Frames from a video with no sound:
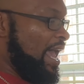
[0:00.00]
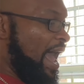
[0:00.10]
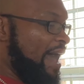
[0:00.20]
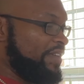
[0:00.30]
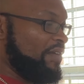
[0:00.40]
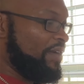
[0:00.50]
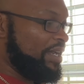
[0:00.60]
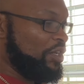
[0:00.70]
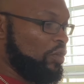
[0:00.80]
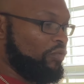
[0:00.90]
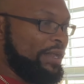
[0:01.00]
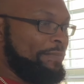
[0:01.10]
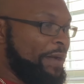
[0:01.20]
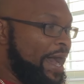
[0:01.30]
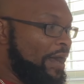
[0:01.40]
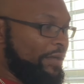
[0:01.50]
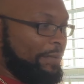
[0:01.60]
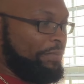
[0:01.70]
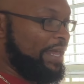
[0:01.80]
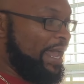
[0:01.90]
I've get ready to do a repot on a
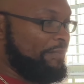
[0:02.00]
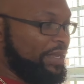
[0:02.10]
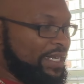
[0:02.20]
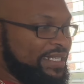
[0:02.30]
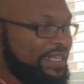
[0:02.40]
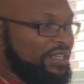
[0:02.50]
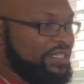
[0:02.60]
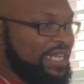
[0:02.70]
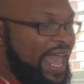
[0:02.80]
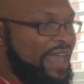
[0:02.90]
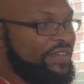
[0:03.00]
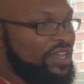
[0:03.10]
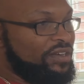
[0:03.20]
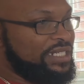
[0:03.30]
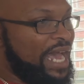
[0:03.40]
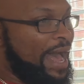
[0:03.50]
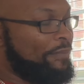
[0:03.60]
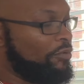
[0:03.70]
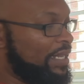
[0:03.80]
plant because it looks heavy or top or